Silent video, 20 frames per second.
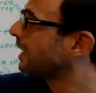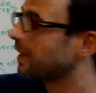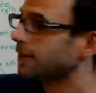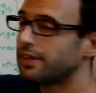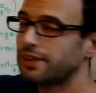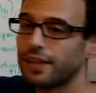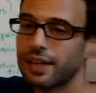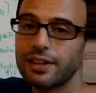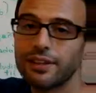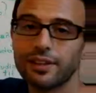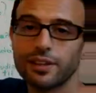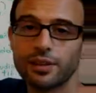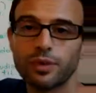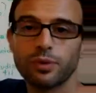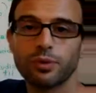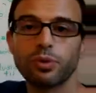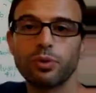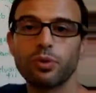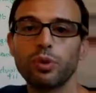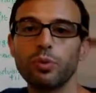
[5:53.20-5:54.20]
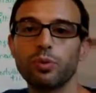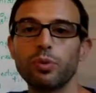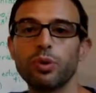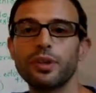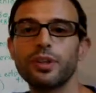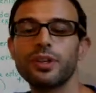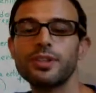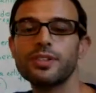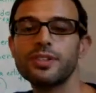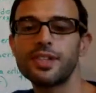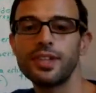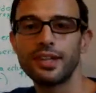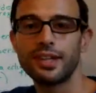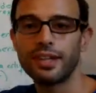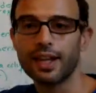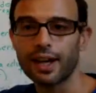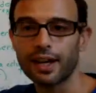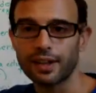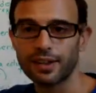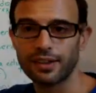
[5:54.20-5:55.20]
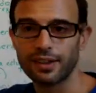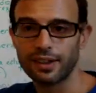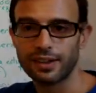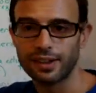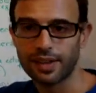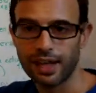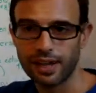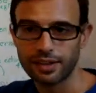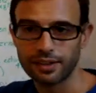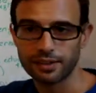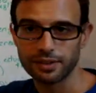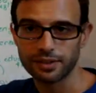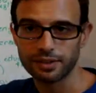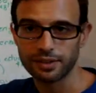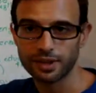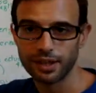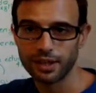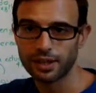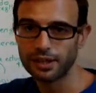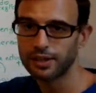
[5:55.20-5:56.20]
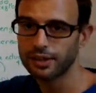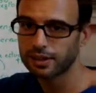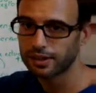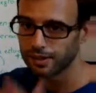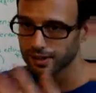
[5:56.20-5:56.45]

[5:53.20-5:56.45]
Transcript: identical to the word città in Italian, okay?